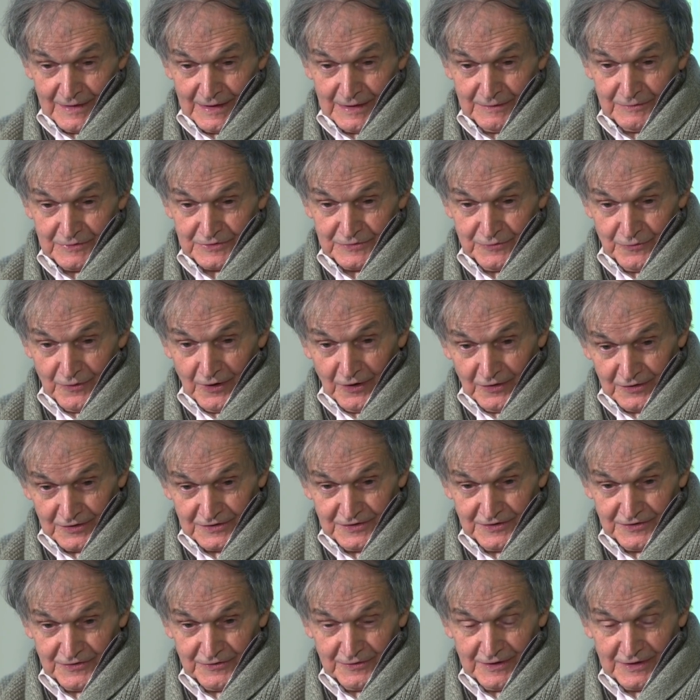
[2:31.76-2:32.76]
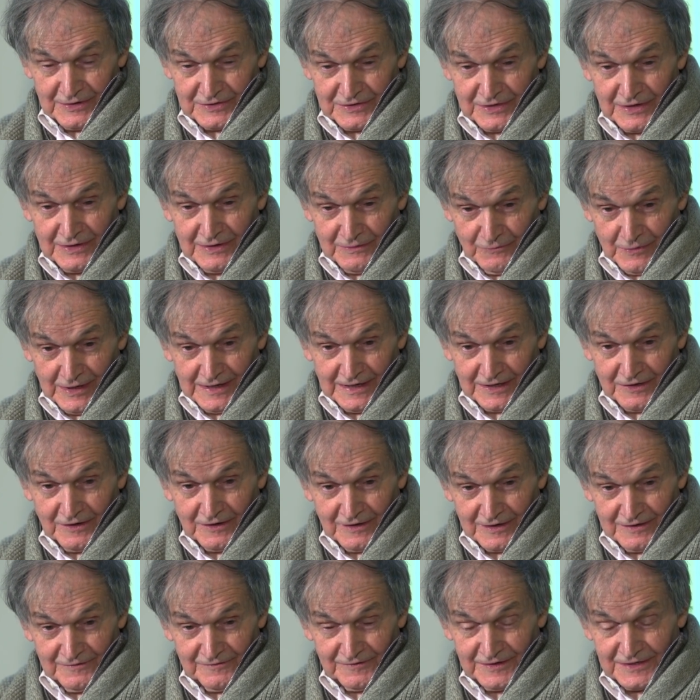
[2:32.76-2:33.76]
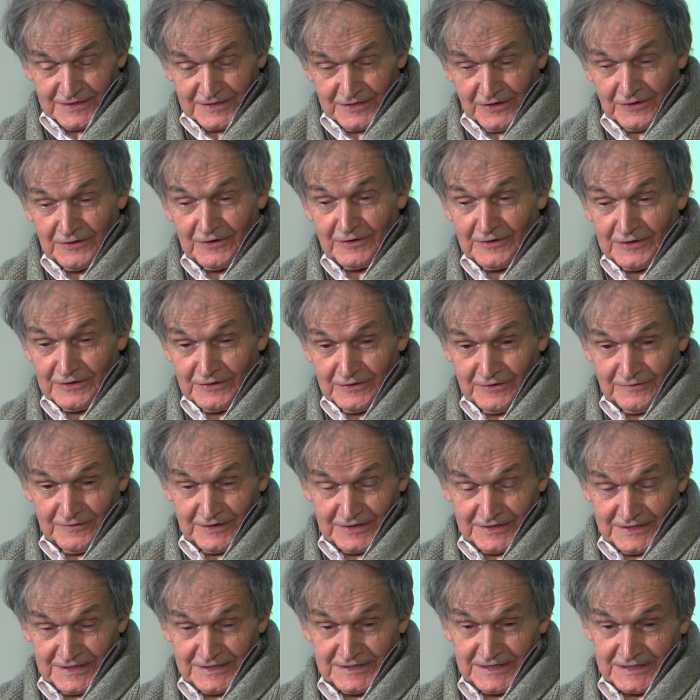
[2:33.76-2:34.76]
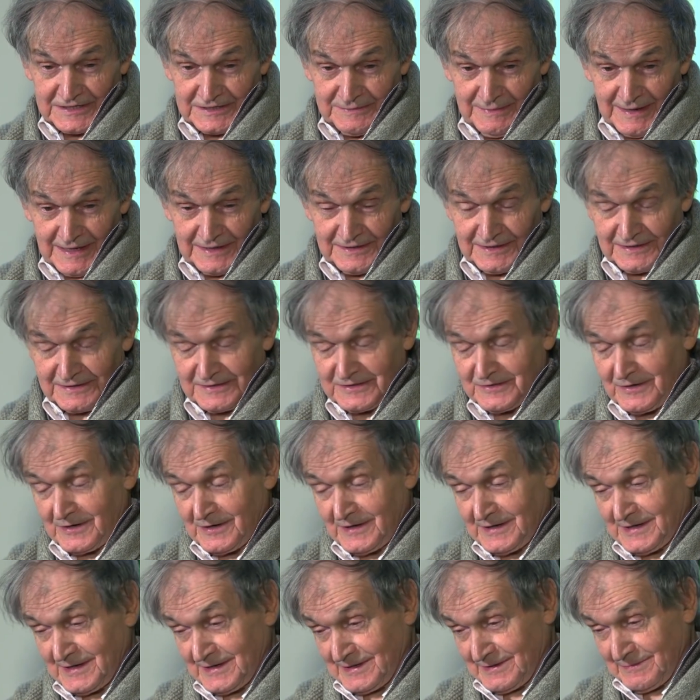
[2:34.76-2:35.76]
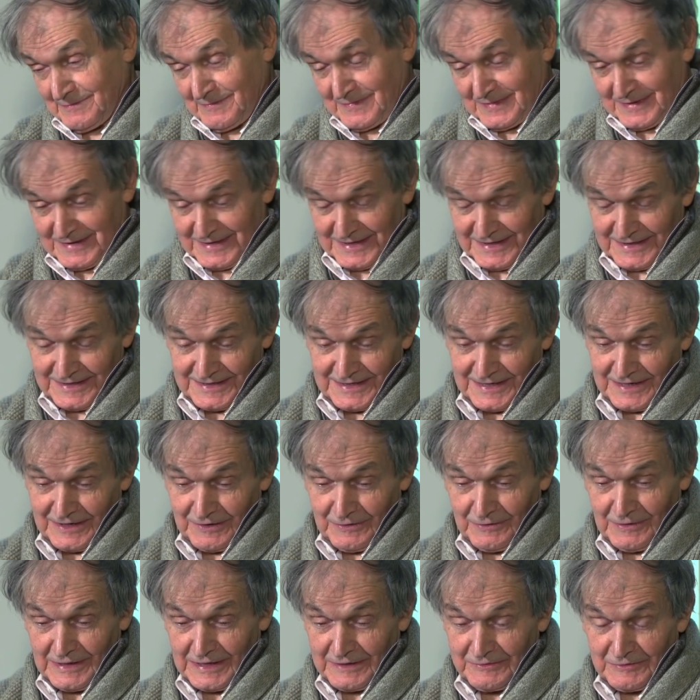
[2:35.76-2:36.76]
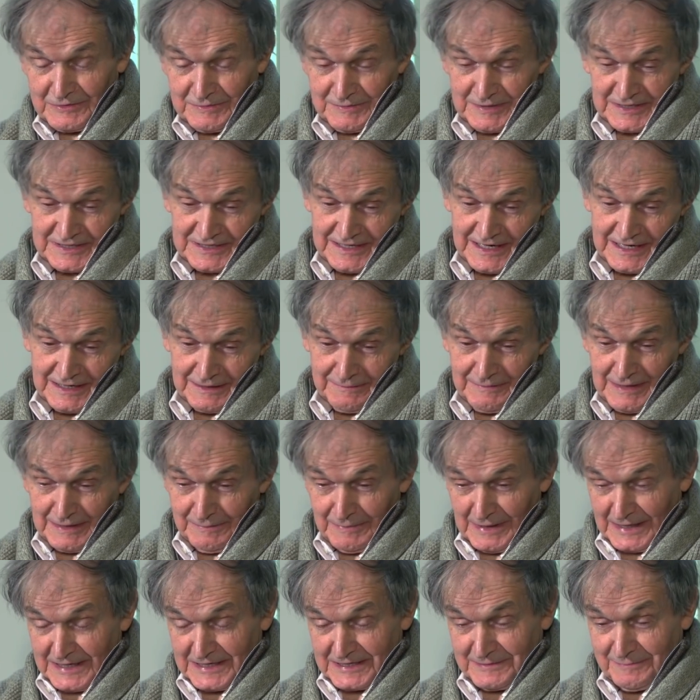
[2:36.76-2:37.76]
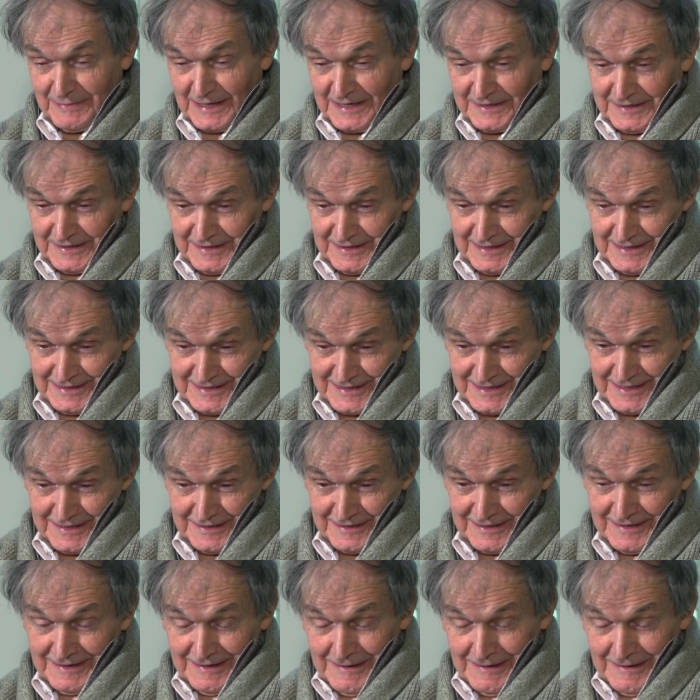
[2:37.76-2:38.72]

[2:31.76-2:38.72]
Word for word: he was wrong. To th- when he got convinced, oh no, the universe is expanding, sorry, he, mm-hmm. he said, oh, well, that was a mistake, my biggest blunder, he said.